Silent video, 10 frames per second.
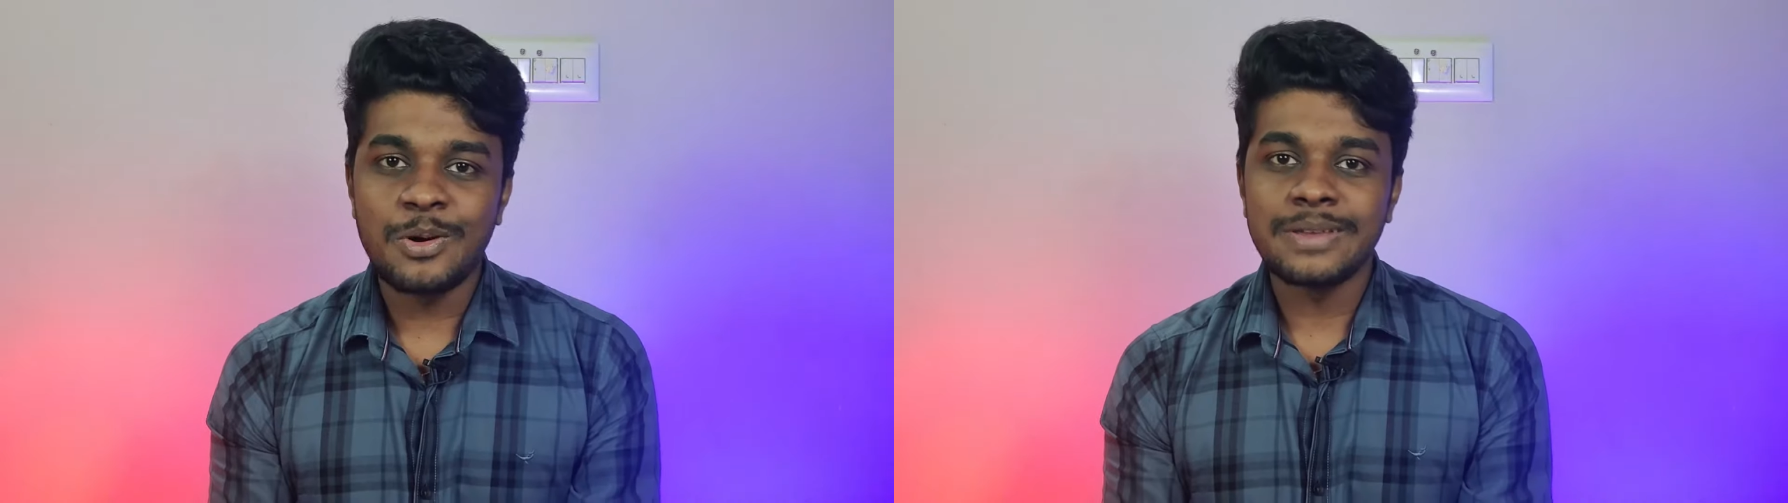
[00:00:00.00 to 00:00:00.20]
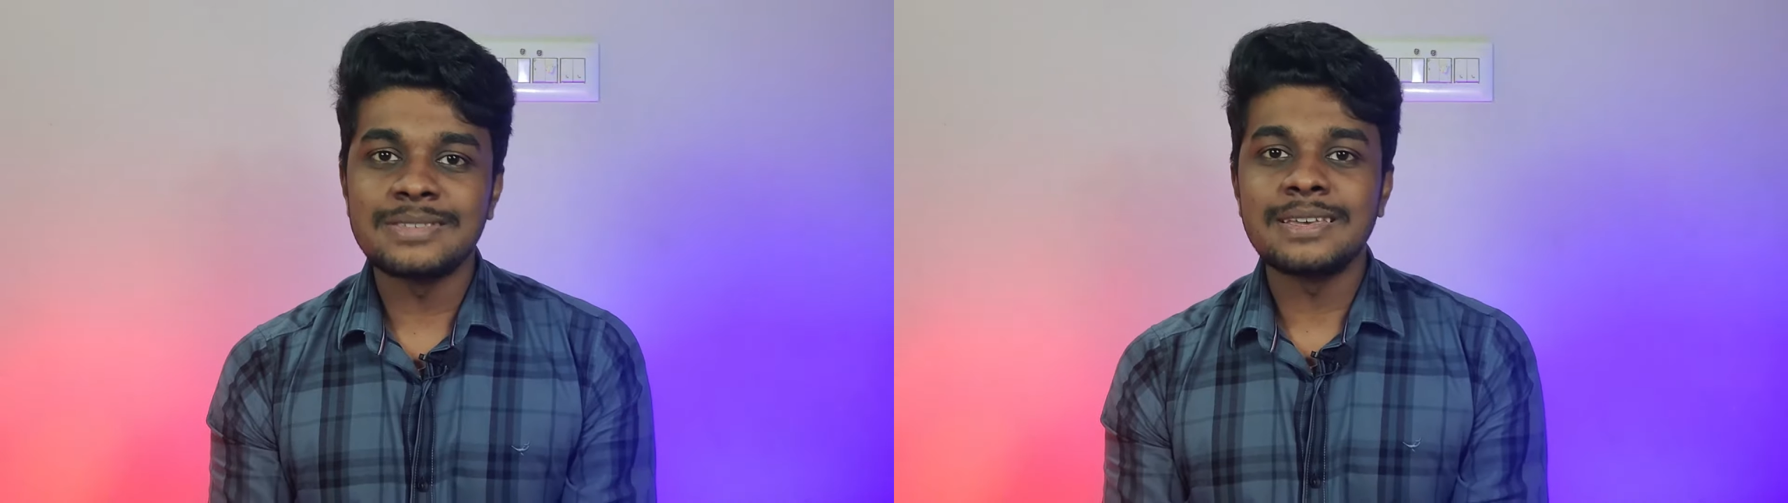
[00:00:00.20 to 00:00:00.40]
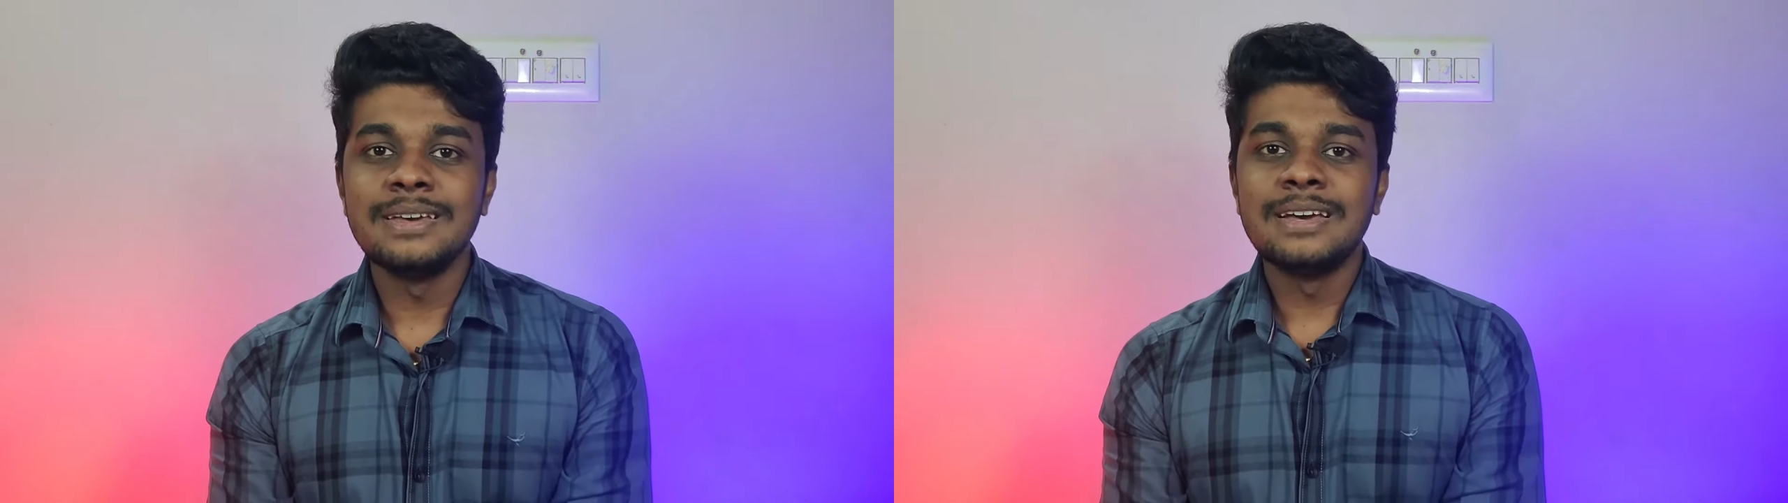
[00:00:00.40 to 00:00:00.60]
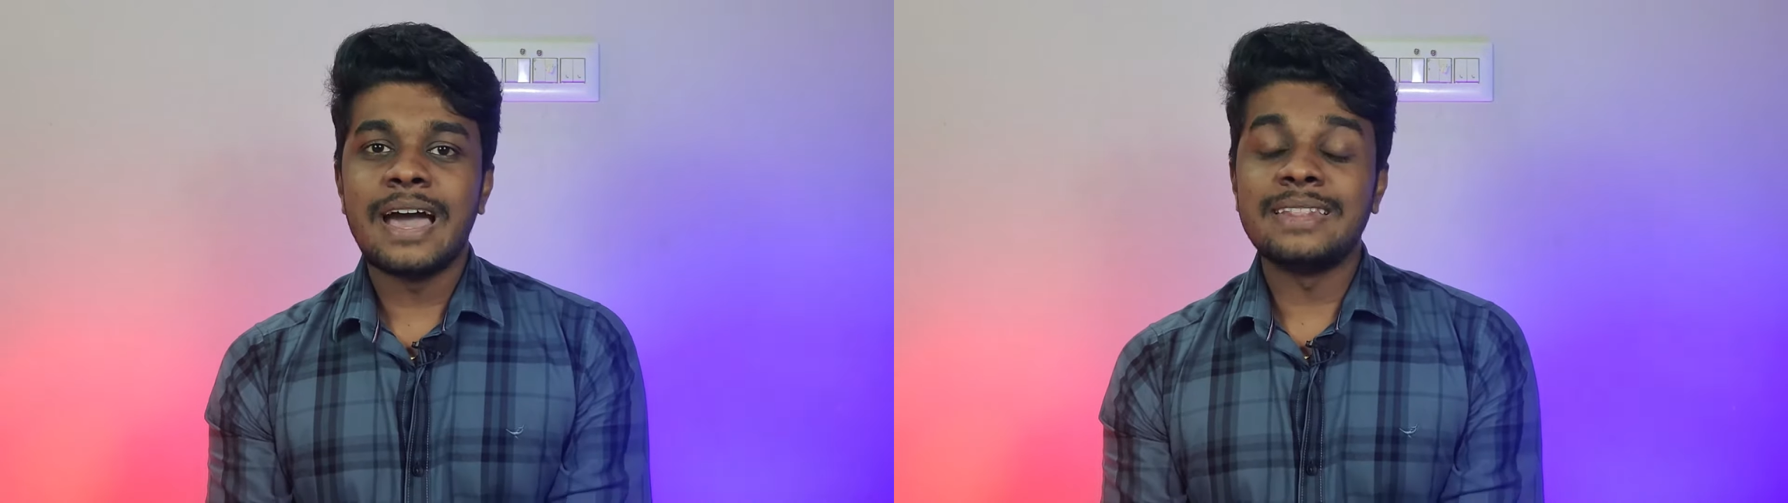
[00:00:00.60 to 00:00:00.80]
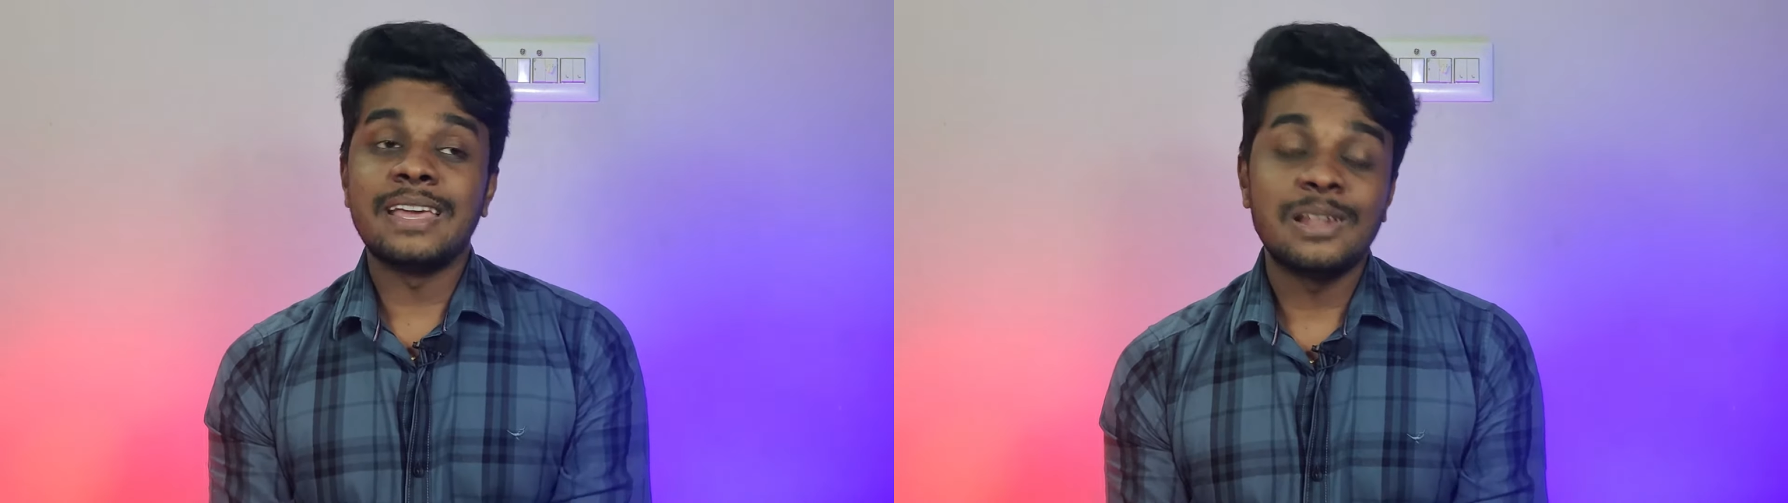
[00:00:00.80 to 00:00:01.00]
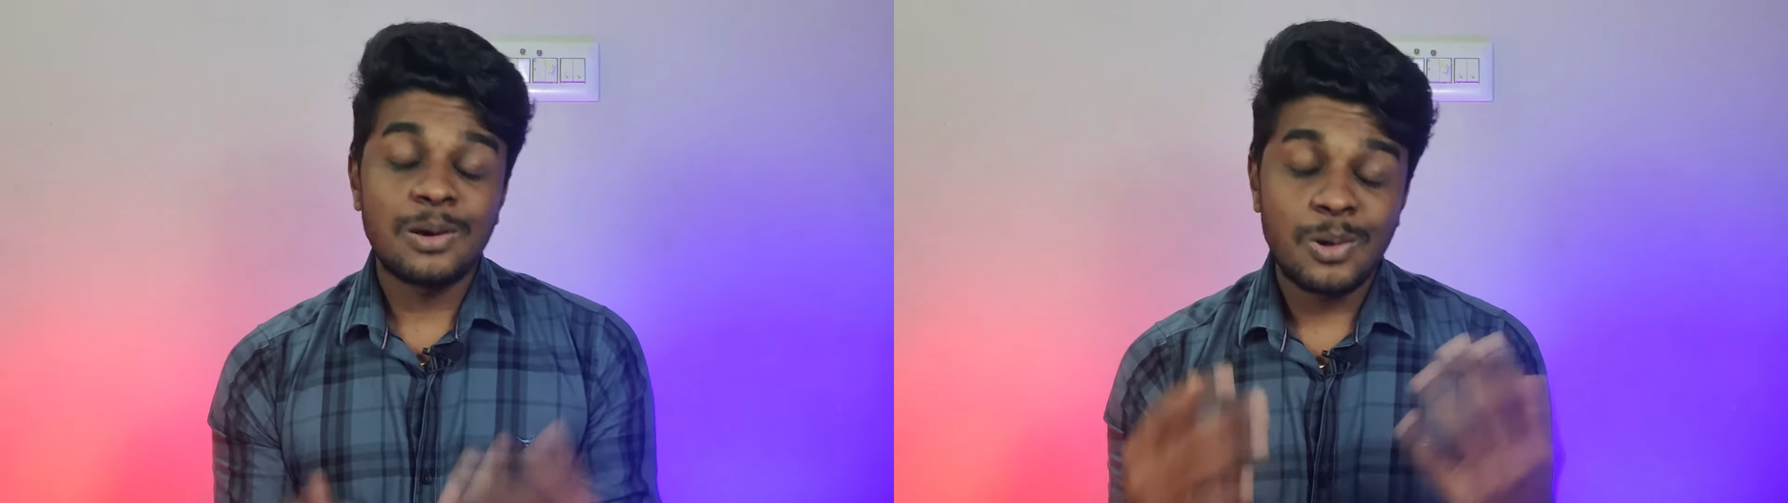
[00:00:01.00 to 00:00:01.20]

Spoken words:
points and there are